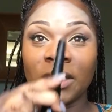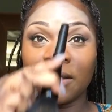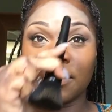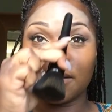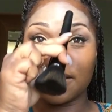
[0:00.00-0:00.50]

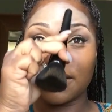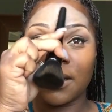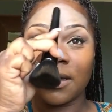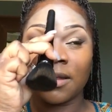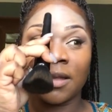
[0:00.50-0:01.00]

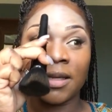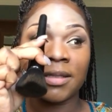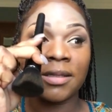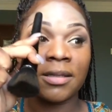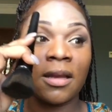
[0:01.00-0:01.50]
is
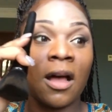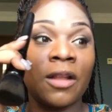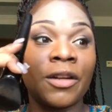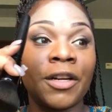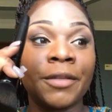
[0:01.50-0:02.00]
this
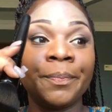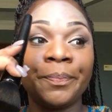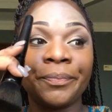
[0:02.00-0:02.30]
color,